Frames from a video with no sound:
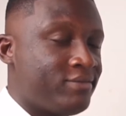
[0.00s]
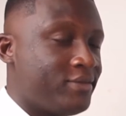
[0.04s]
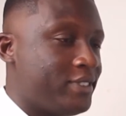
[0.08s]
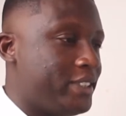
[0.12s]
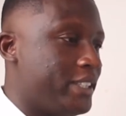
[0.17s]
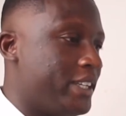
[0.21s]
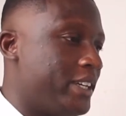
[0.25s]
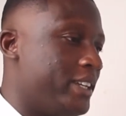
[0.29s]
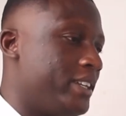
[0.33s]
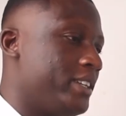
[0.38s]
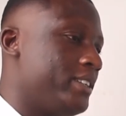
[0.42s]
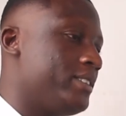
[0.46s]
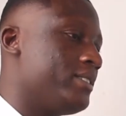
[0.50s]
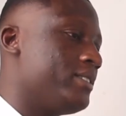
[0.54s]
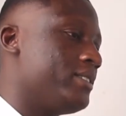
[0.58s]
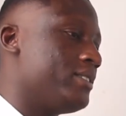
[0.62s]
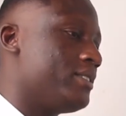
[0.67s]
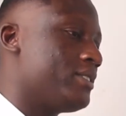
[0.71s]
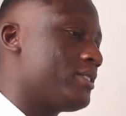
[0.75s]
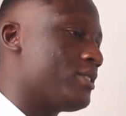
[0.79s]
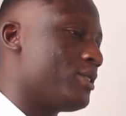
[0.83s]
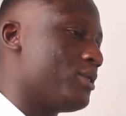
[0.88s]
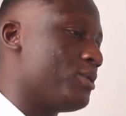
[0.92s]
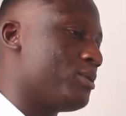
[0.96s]
Get it?
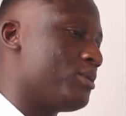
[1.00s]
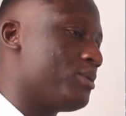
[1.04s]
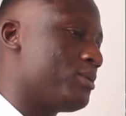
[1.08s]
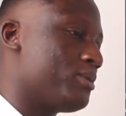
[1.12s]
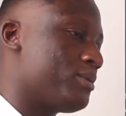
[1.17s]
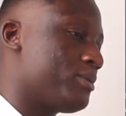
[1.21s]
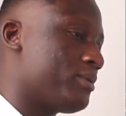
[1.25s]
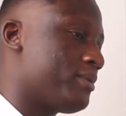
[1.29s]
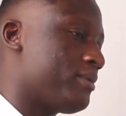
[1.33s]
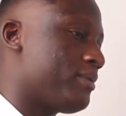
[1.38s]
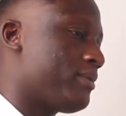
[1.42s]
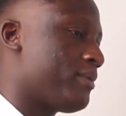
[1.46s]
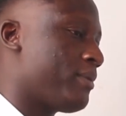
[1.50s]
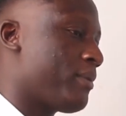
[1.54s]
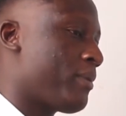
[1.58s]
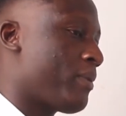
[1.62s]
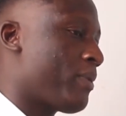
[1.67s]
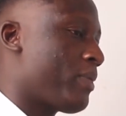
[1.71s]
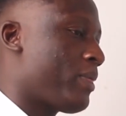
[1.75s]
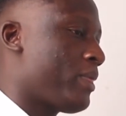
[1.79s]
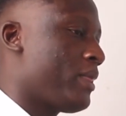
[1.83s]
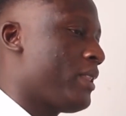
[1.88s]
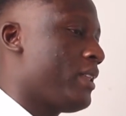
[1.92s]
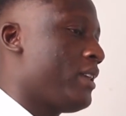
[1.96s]
So
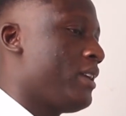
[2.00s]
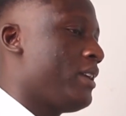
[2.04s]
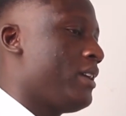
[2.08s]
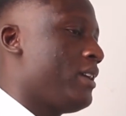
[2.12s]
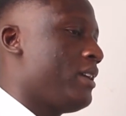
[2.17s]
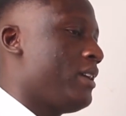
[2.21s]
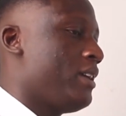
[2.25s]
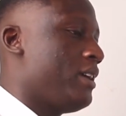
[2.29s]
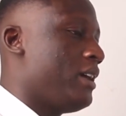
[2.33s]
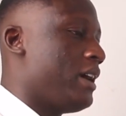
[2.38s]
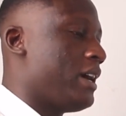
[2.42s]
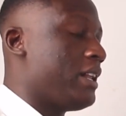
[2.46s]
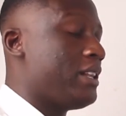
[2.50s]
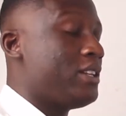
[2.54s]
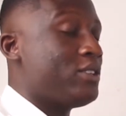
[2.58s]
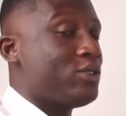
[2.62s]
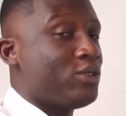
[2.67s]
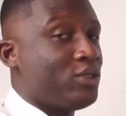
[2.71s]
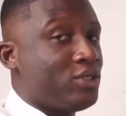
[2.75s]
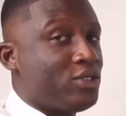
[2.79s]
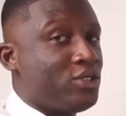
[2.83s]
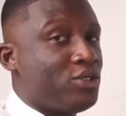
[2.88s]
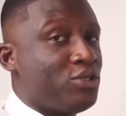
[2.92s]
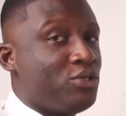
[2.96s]
at least
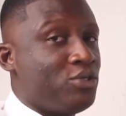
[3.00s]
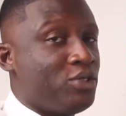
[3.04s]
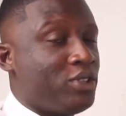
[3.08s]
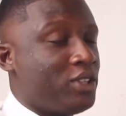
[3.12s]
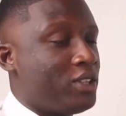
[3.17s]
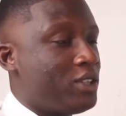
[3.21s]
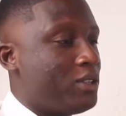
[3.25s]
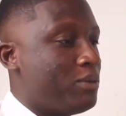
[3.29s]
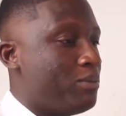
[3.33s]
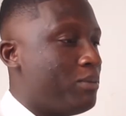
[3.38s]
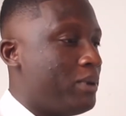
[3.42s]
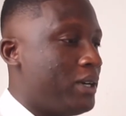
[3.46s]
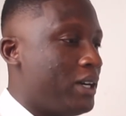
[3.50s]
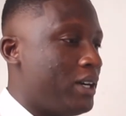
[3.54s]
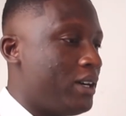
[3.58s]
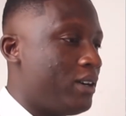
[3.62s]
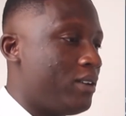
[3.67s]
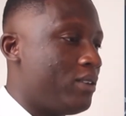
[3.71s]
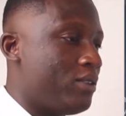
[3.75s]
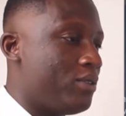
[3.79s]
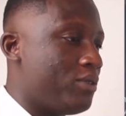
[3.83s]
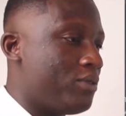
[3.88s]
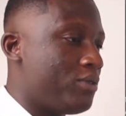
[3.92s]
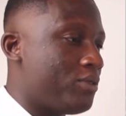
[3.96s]
until you hit the bar
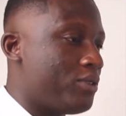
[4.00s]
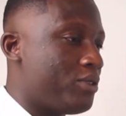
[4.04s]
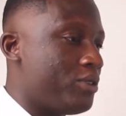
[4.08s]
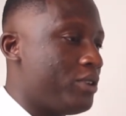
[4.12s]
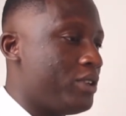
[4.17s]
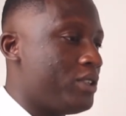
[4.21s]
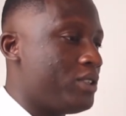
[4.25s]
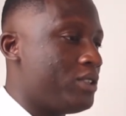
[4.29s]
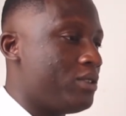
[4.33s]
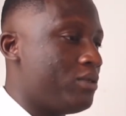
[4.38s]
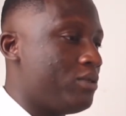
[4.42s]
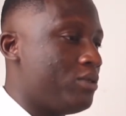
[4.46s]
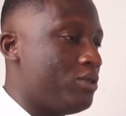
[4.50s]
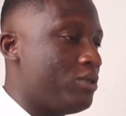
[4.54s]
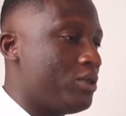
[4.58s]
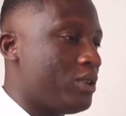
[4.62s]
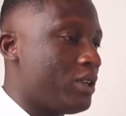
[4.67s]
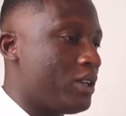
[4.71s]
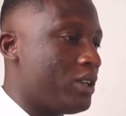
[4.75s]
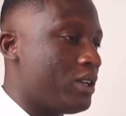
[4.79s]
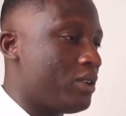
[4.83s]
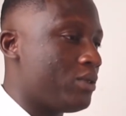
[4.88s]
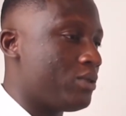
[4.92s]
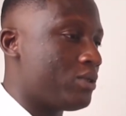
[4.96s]
of creating new
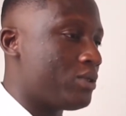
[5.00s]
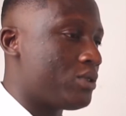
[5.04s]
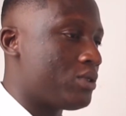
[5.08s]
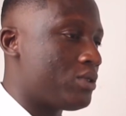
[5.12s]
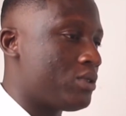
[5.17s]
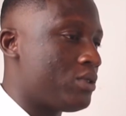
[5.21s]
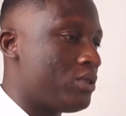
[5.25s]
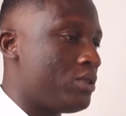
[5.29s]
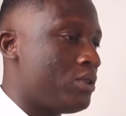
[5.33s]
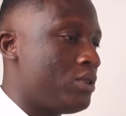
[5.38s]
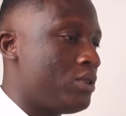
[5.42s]
accounts.